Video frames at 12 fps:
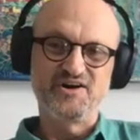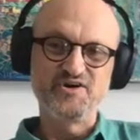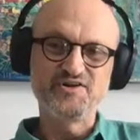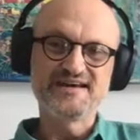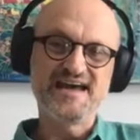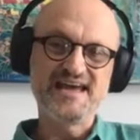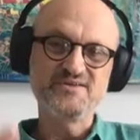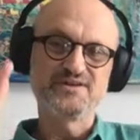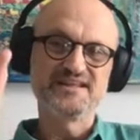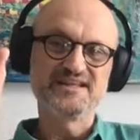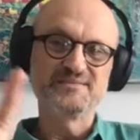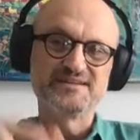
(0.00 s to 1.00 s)
okay
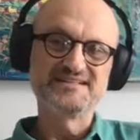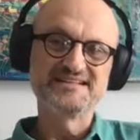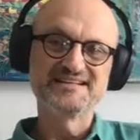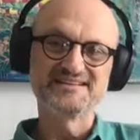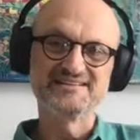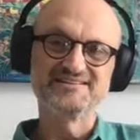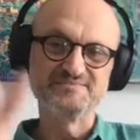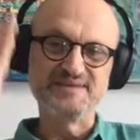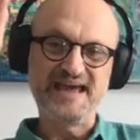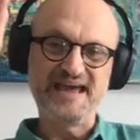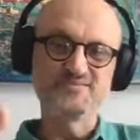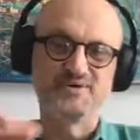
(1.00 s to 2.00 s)
within a particular
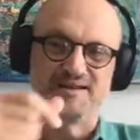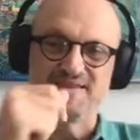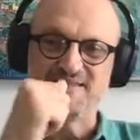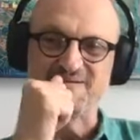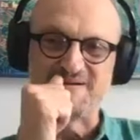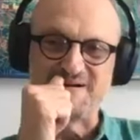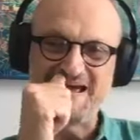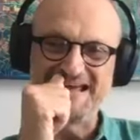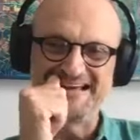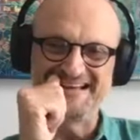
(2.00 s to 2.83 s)
bandwidth, right?